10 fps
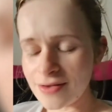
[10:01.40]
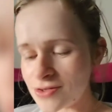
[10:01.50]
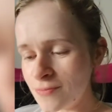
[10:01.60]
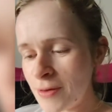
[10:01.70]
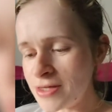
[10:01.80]

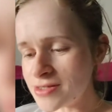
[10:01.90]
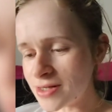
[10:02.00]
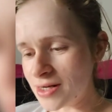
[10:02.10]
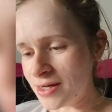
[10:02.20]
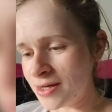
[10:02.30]
So
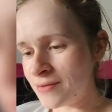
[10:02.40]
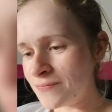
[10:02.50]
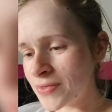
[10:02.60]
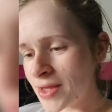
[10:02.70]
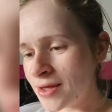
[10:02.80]
basically,
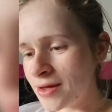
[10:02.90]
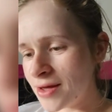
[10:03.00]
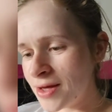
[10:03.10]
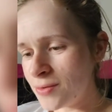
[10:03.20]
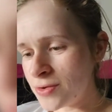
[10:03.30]

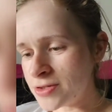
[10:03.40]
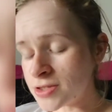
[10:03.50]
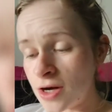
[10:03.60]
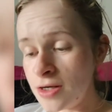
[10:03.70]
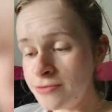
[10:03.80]
it
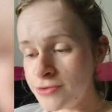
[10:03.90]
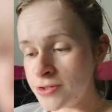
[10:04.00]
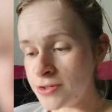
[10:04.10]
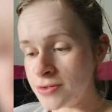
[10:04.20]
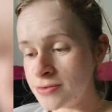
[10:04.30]
was olive
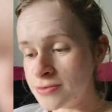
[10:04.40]
oil